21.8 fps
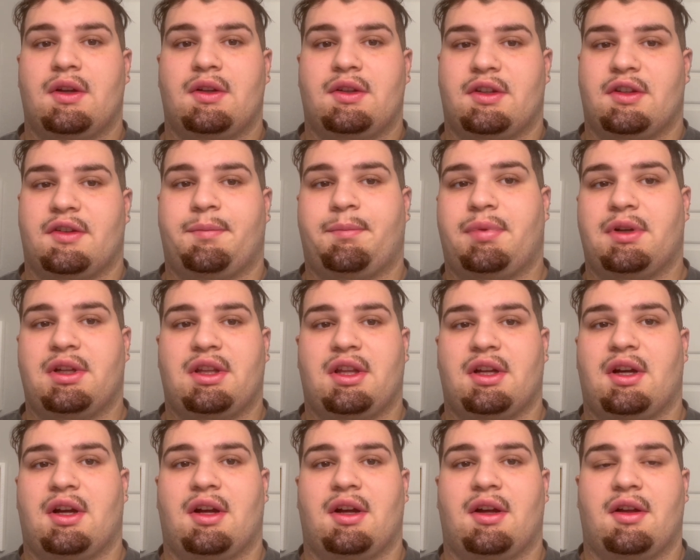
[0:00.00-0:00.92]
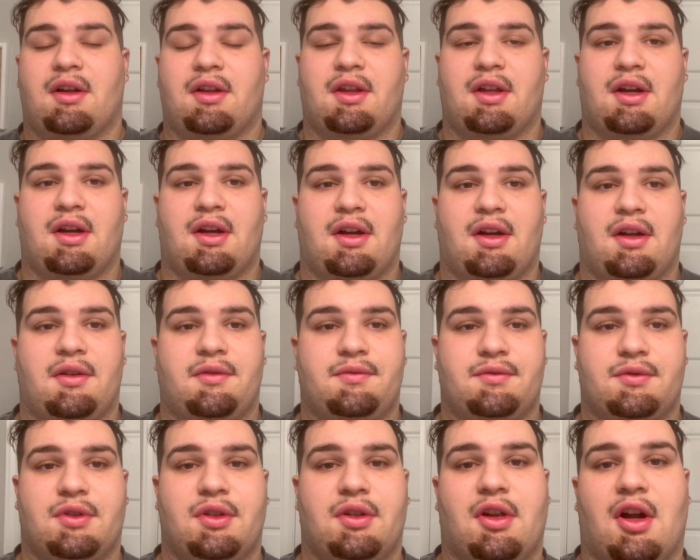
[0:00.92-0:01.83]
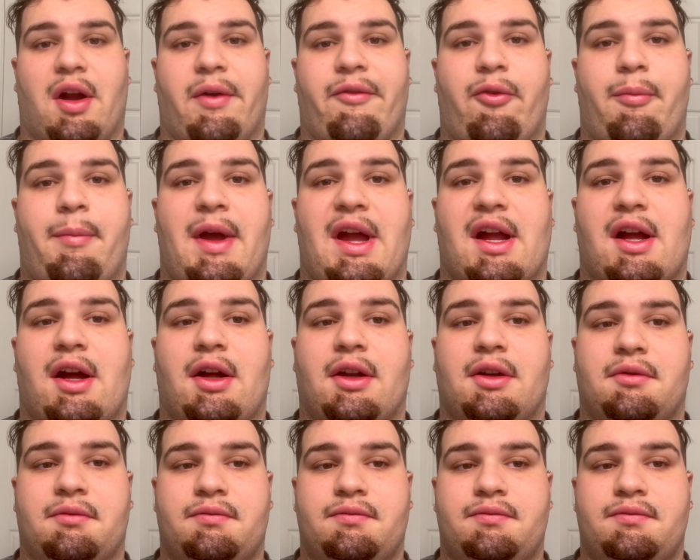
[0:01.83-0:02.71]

just put the garment back on.